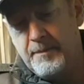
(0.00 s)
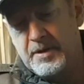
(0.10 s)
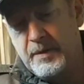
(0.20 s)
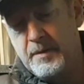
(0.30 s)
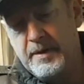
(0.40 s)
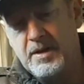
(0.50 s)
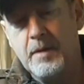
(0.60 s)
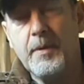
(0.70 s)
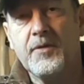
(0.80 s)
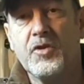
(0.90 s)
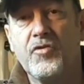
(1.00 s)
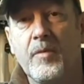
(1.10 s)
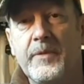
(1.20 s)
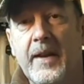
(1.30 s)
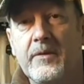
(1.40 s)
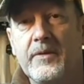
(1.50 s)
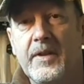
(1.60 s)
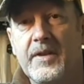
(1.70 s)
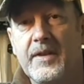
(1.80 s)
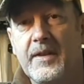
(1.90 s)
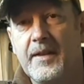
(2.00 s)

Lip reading: So in the meantime, I've just dropped back with this,